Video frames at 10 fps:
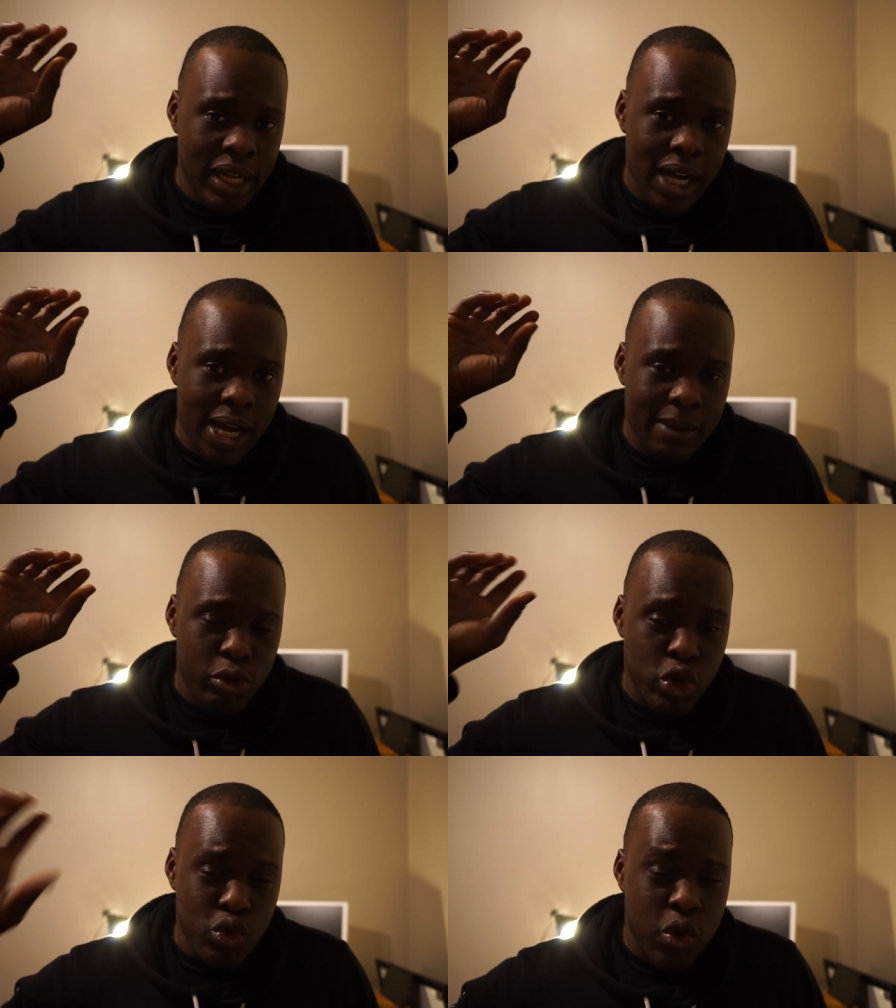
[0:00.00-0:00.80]
um,
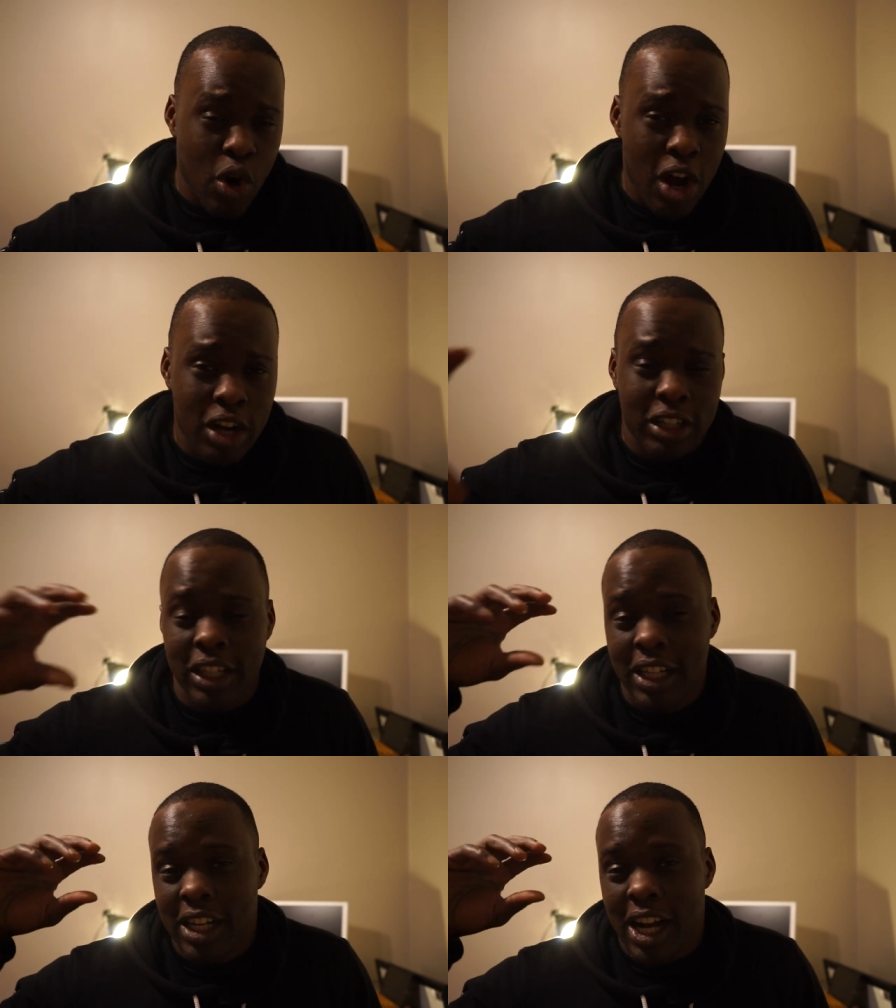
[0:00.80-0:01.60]
strong
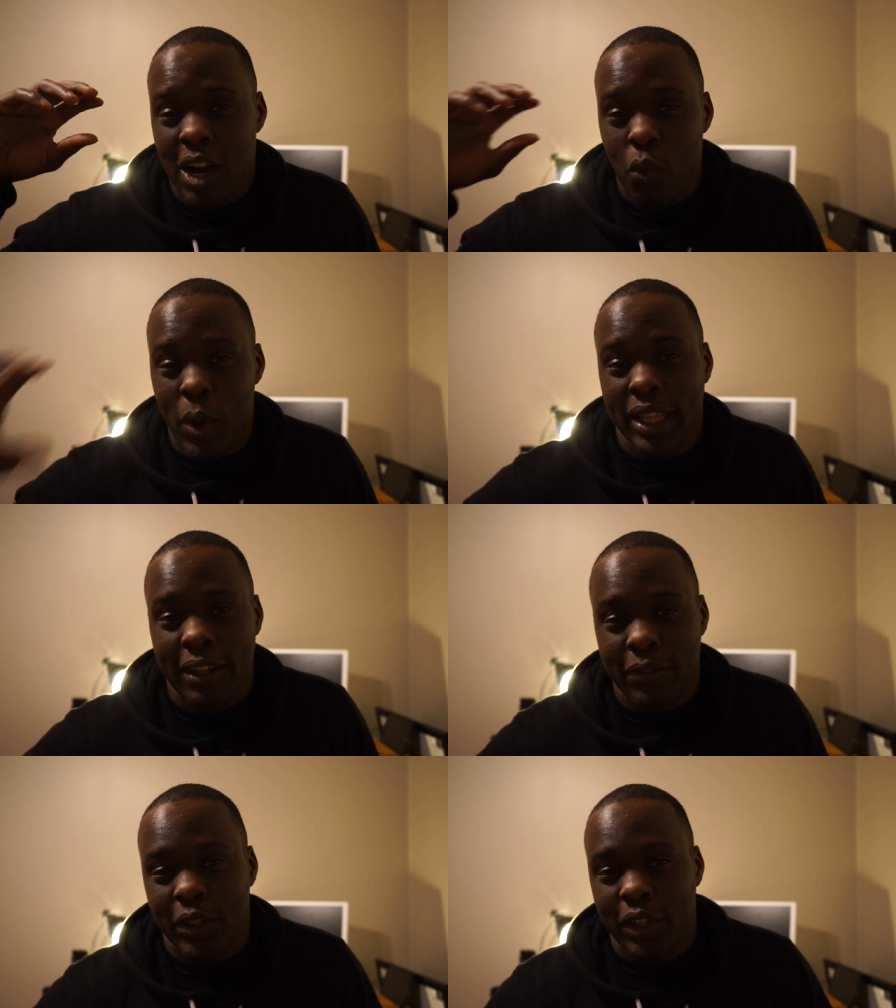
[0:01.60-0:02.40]
uh,
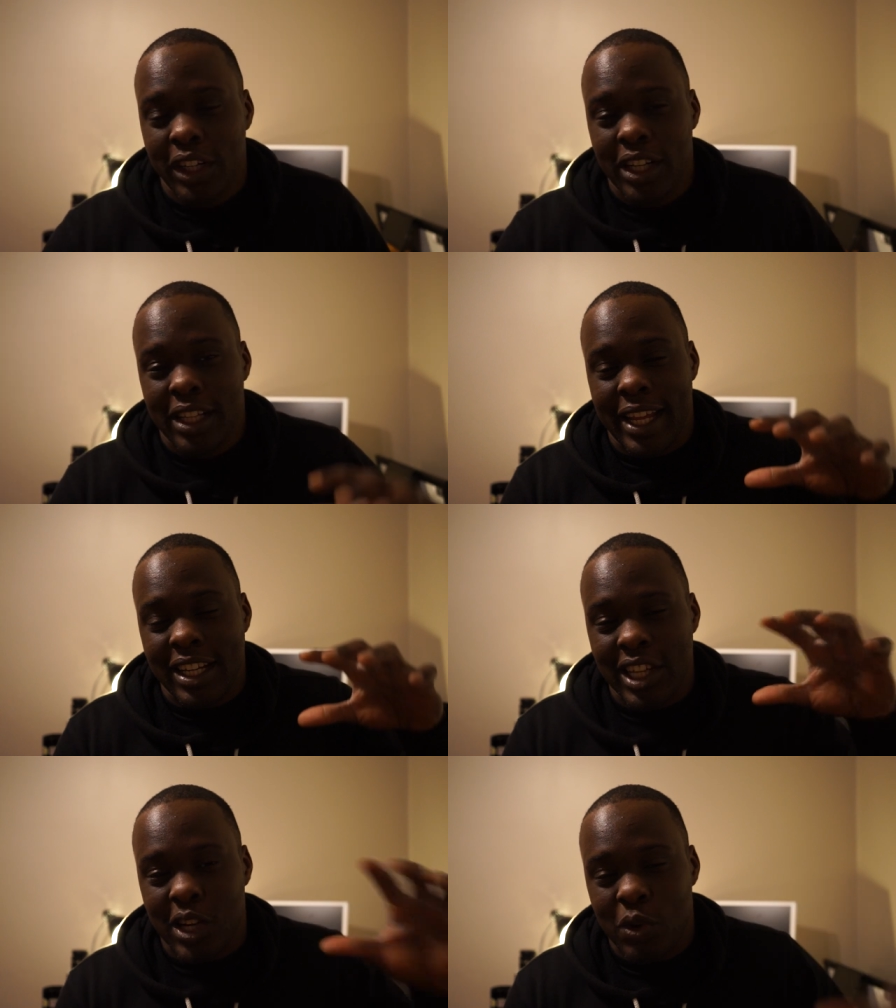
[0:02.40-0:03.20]
weightlifter that
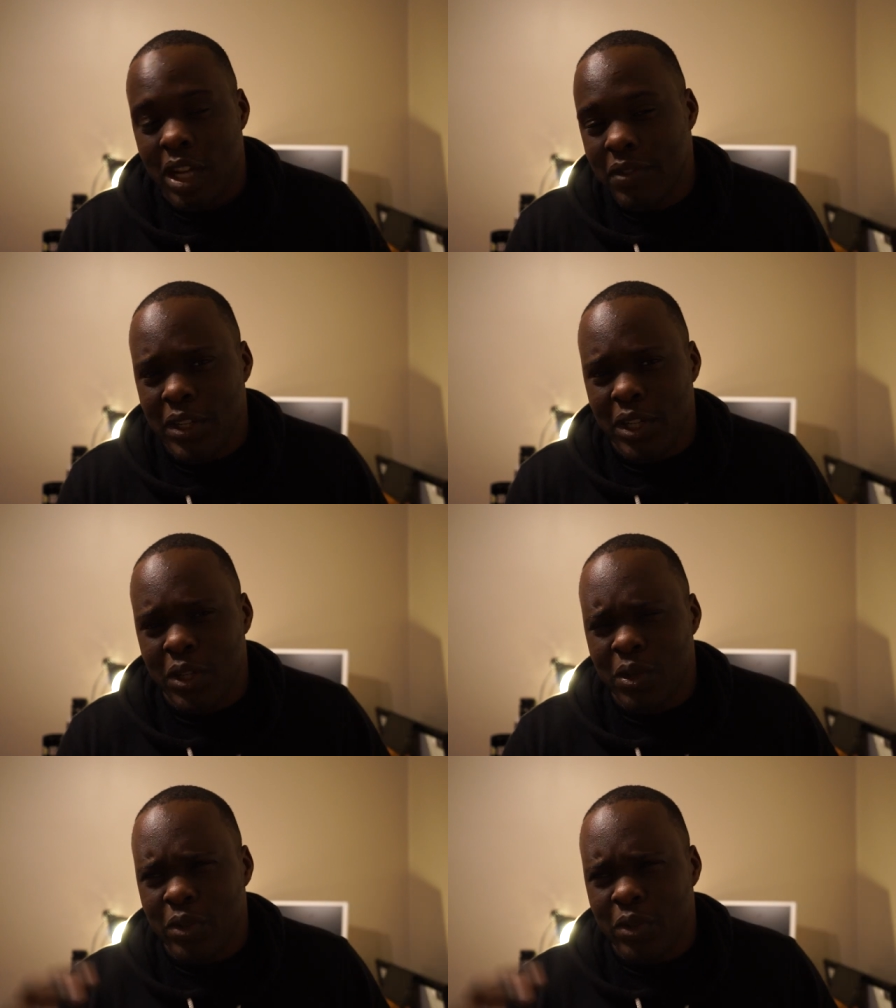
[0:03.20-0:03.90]
is a CrossFitter,